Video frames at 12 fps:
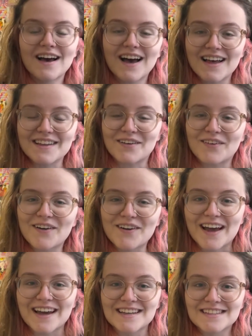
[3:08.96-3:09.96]
Hello.
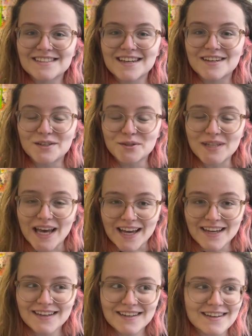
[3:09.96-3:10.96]
Okay, it's a new
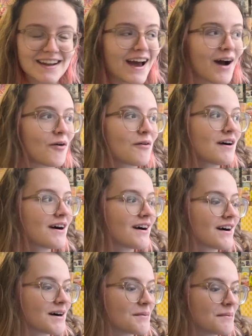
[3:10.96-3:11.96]
day now.
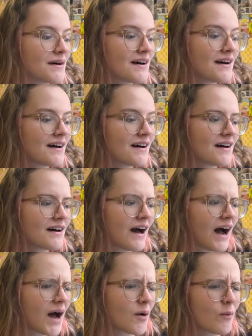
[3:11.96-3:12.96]

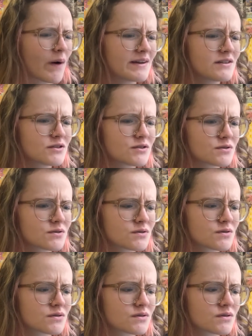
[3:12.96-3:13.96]
I went
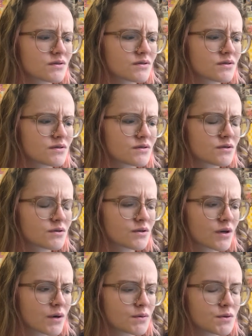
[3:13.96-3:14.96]
to
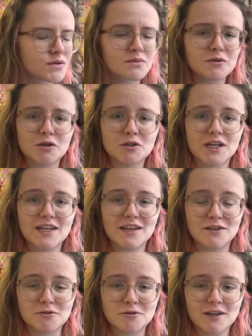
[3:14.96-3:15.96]
go do some crocheting
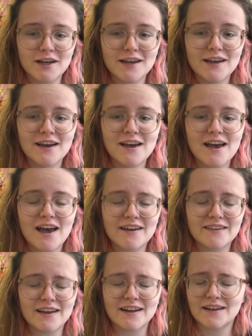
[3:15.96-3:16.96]
yesterday,
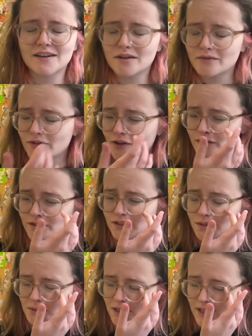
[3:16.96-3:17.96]
and then I ended up falling
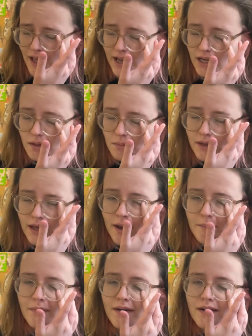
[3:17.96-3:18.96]
asleep at 8
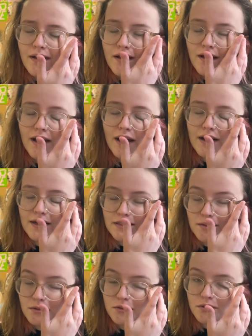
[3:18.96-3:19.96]
p.m. and I
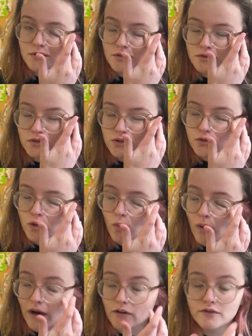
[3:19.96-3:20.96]
slept until
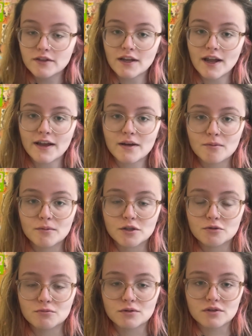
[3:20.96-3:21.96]
12 today,
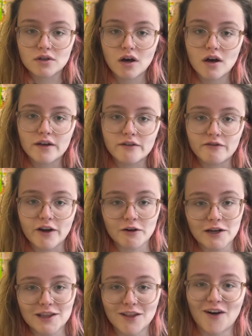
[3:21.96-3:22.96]
which was a
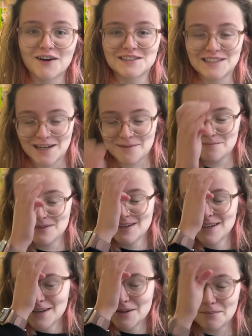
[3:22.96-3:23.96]
very long time,
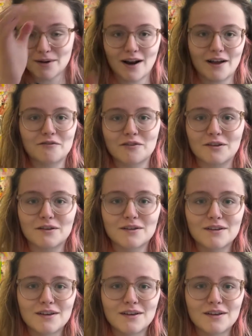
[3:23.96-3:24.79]
but I feel